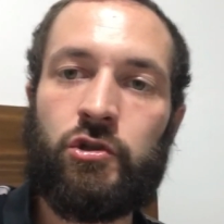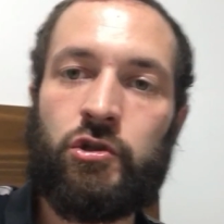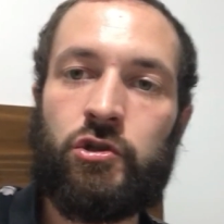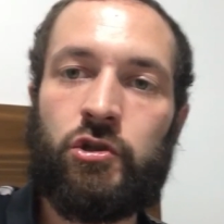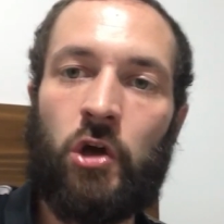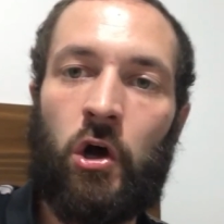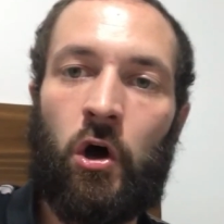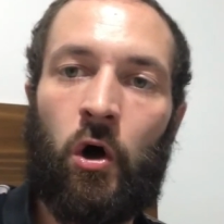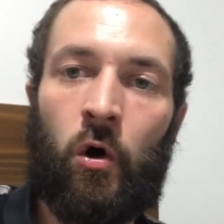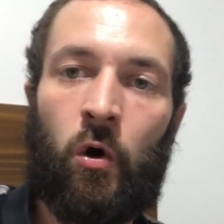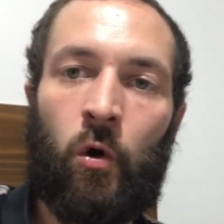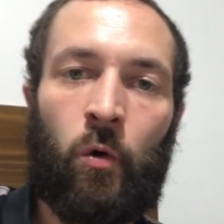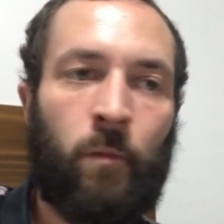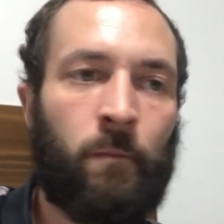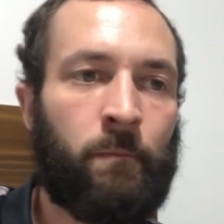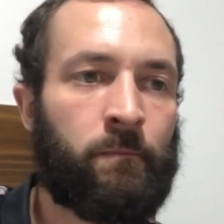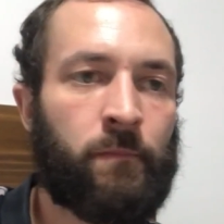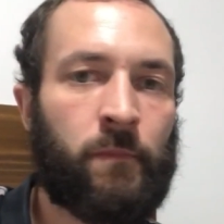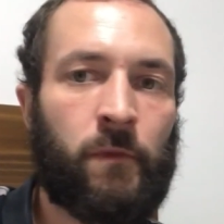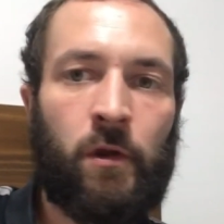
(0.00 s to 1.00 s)
So
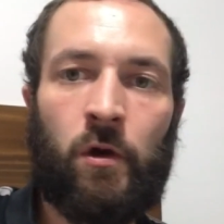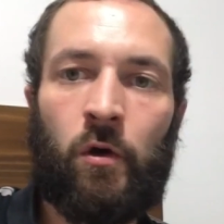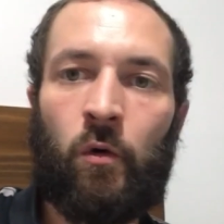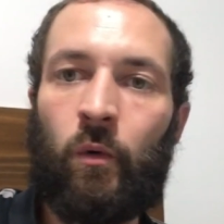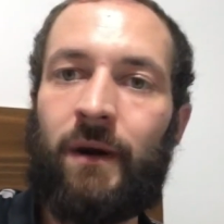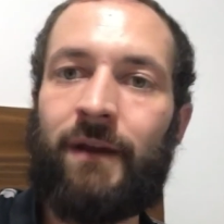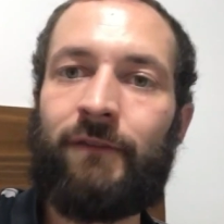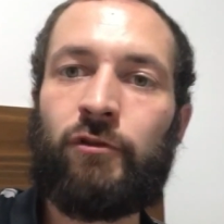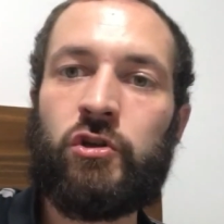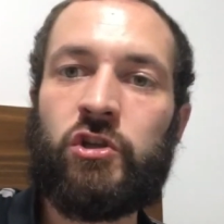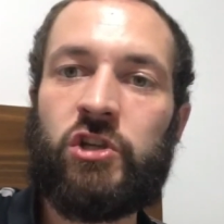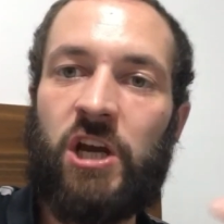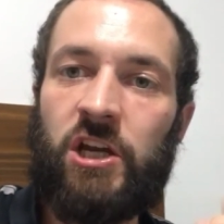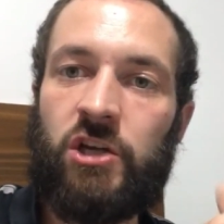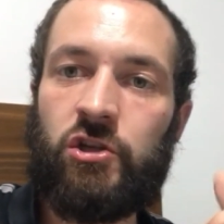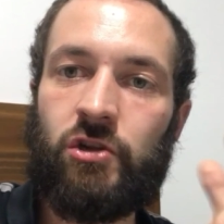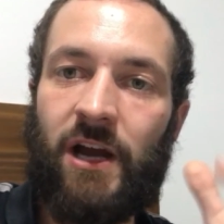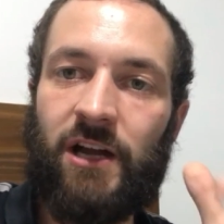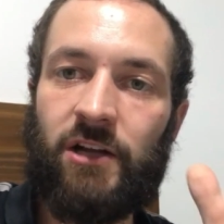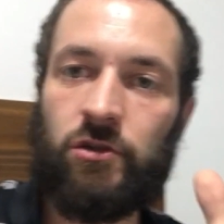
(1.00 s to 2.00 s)
whatever
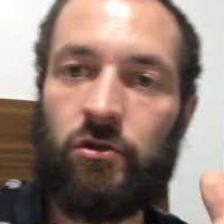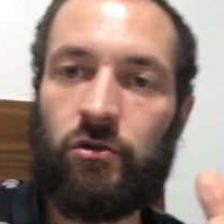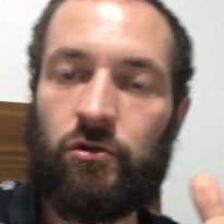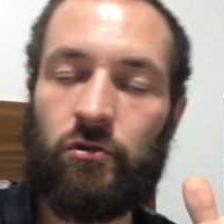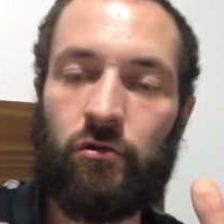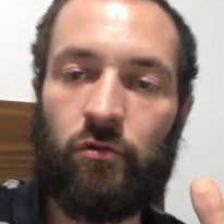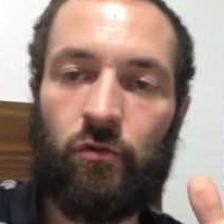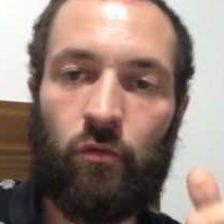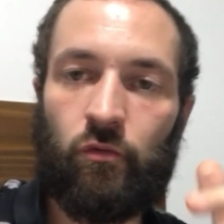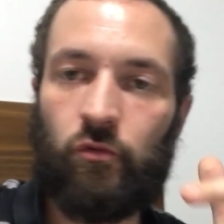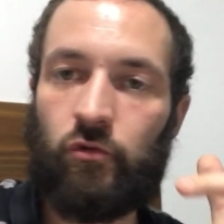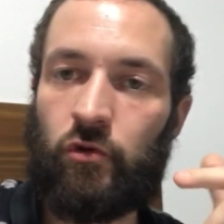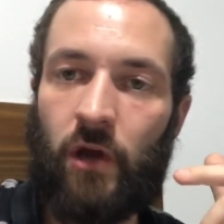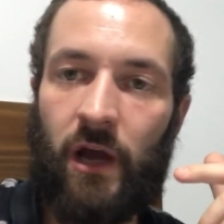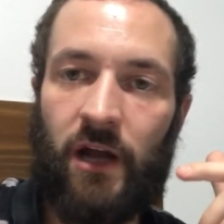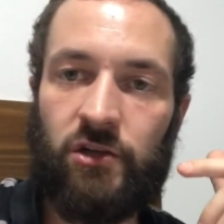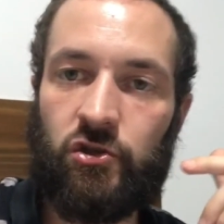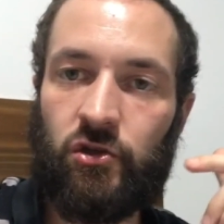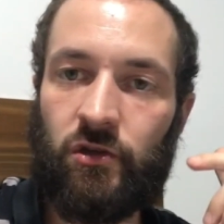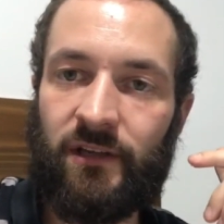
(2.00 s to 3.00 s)
change you
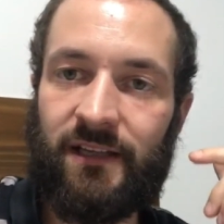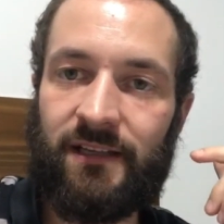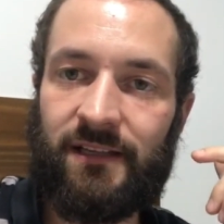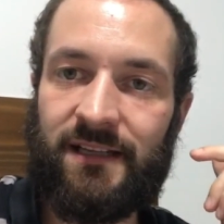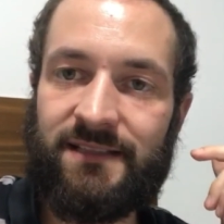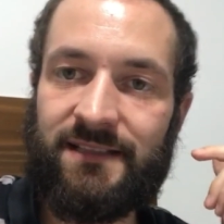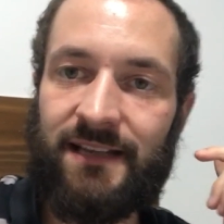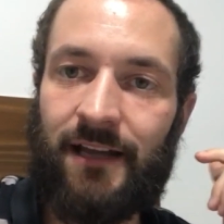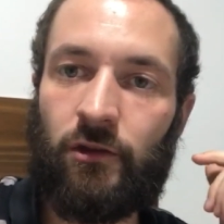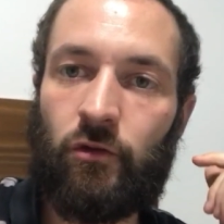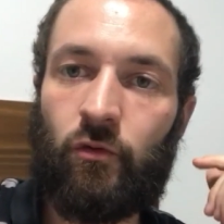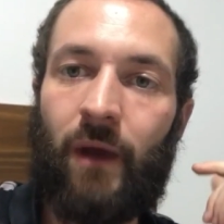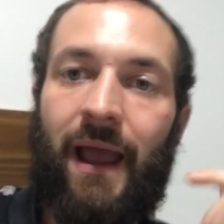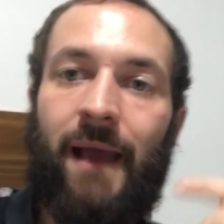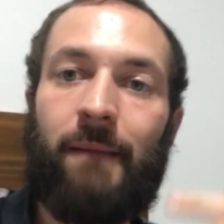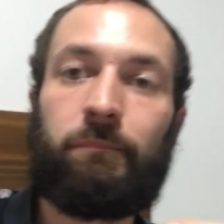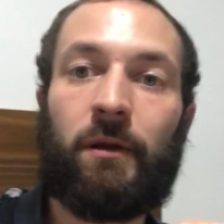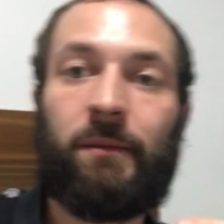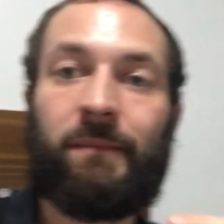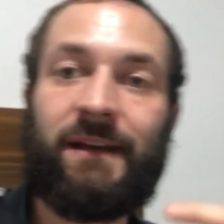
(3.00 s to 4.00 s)
actually decide to
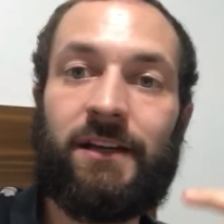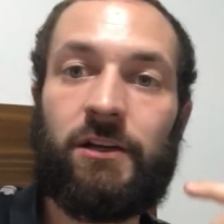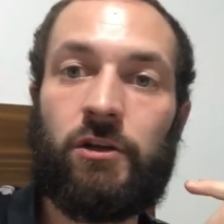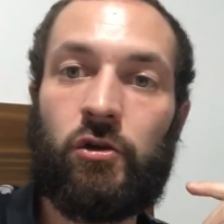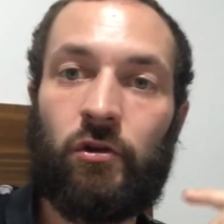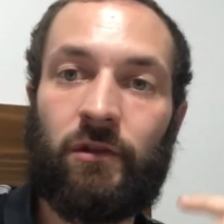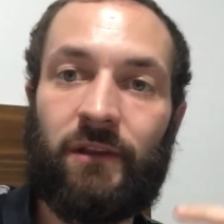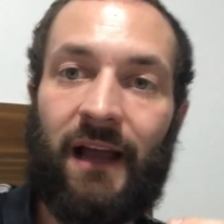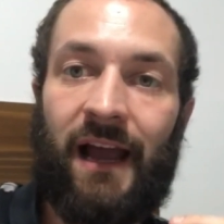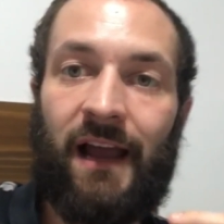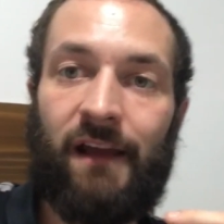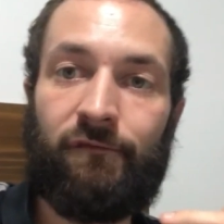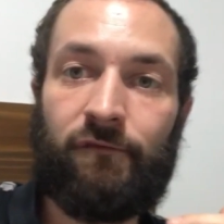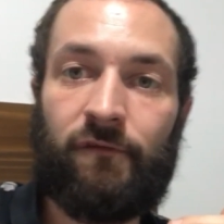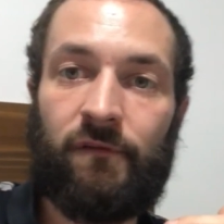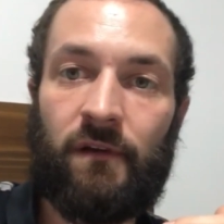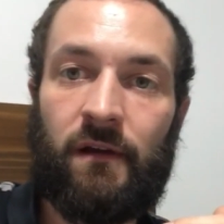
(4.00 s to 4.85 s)
implement in your life,